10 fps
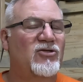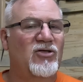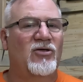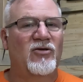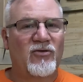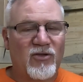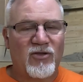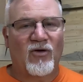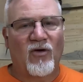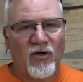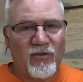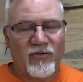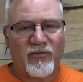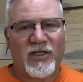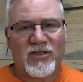Do
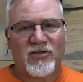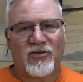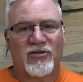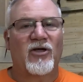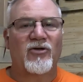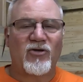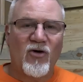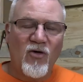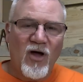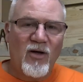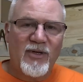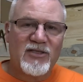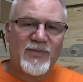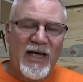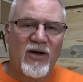your research. Know how
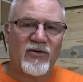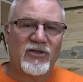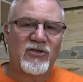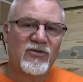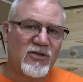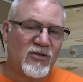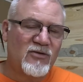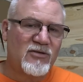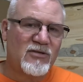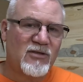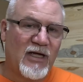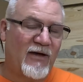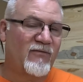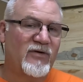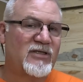much power you use
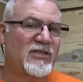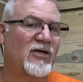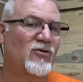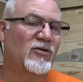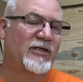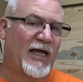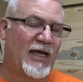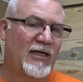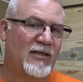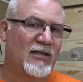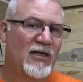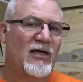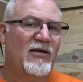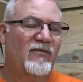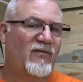every single day.
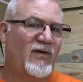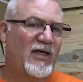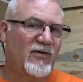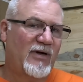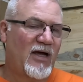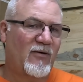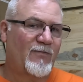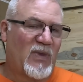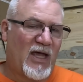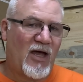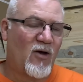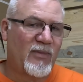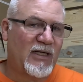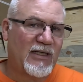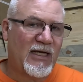Figure out how
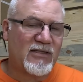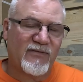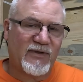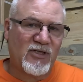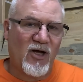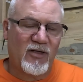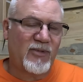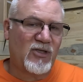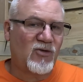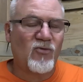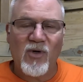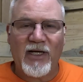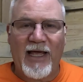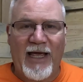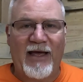many days of autonomy you
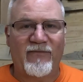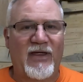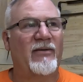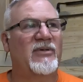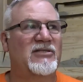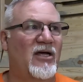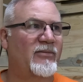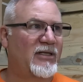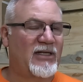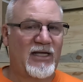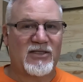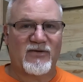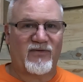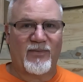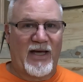want to have. That means how many
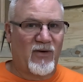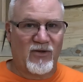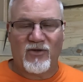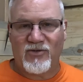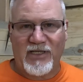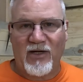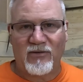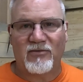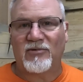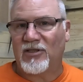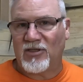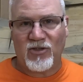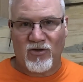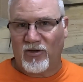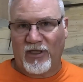days if the power goes out
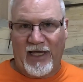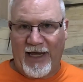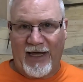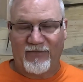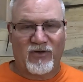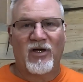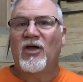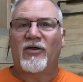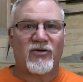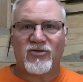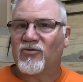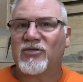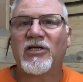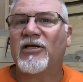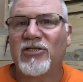you're going to have, or there's no
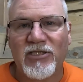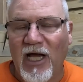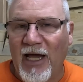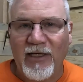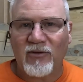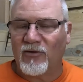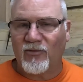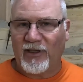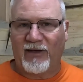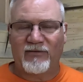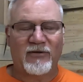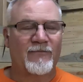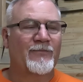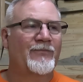sunshine or whatever.